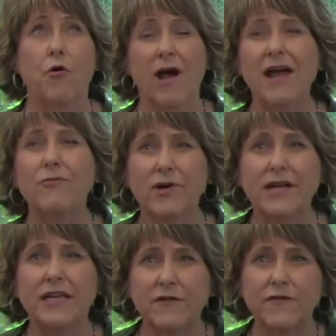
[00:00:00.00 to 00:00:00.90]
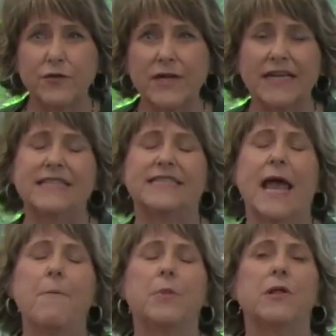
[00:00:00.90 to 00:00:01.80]
I want to give you an
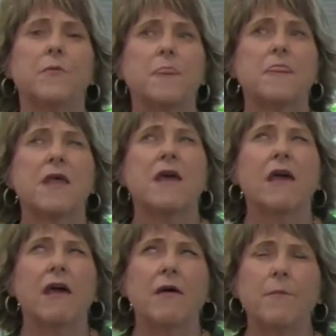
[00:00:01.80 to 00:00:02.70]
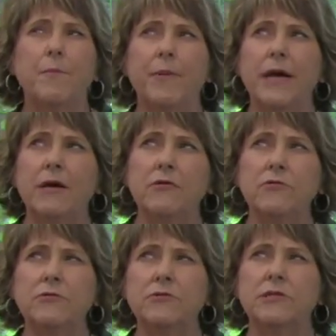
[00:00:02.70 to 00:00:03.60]
example.
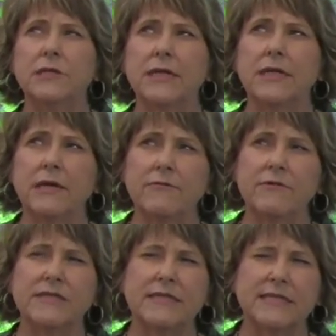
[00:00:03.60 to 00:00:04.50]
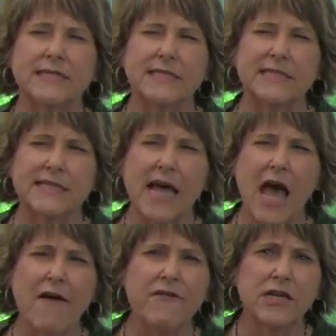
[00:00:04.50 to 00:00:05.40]
About, I think it was
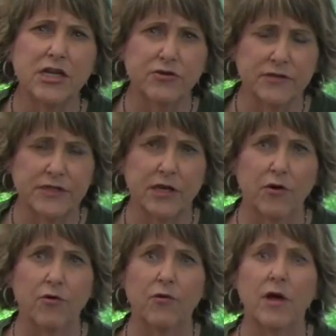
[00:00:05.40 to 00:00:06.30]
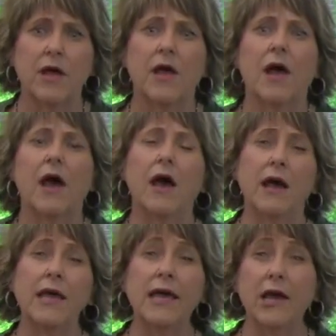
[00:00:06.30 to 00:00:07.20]
7 years ago,
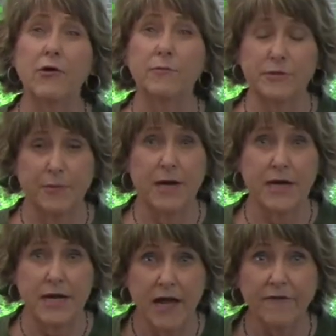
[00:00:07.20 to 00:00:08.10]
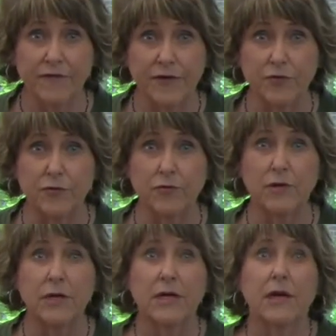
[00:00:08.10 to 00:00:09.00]
I helped my
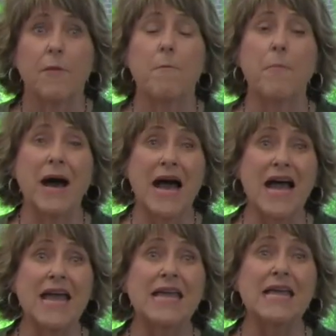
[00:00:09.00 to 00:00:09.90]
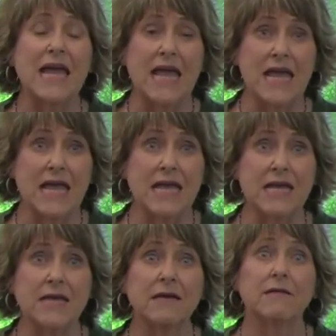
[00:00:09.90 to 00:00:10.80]
nephew buy
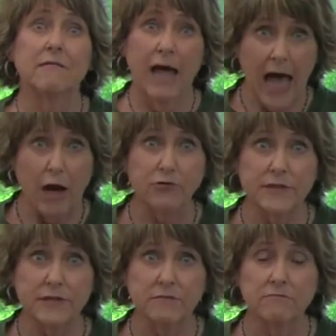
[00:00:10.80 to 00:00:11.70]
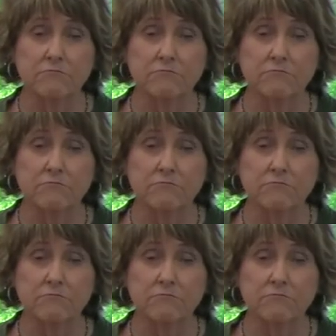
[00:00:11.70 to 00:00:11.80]
a house